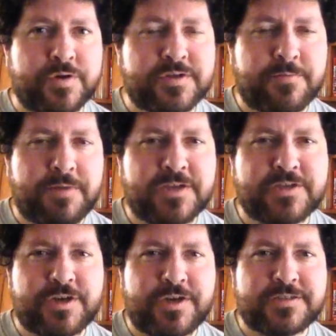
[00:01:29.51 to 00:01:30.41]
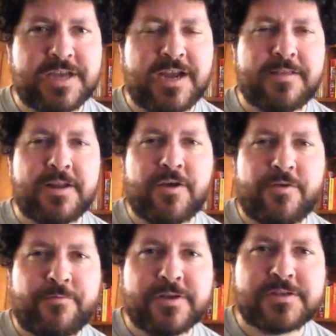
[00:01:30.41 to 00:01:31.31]
So make sure you stay in the know
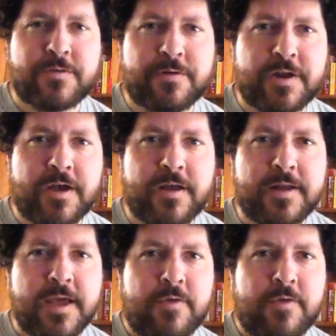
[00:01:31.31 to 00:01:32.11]
of what's going on.